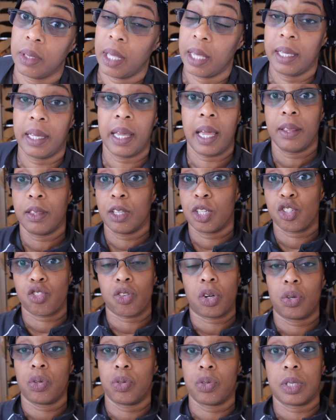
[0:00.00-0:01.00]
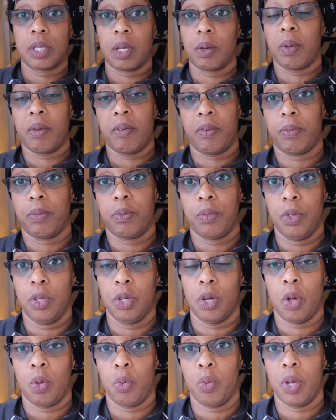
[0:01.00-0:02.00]
They get the struggles that we
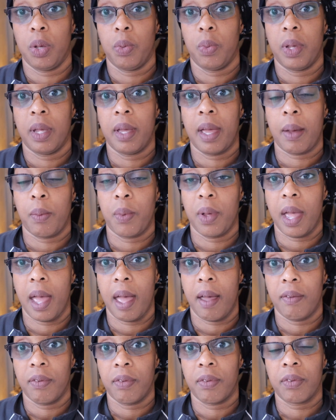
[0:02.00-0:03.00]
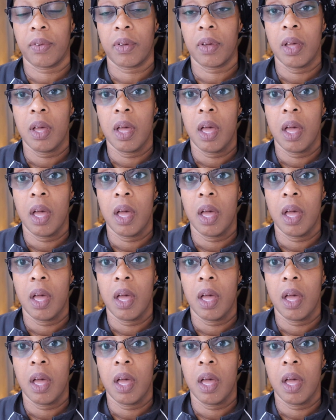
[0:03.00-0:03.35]
have.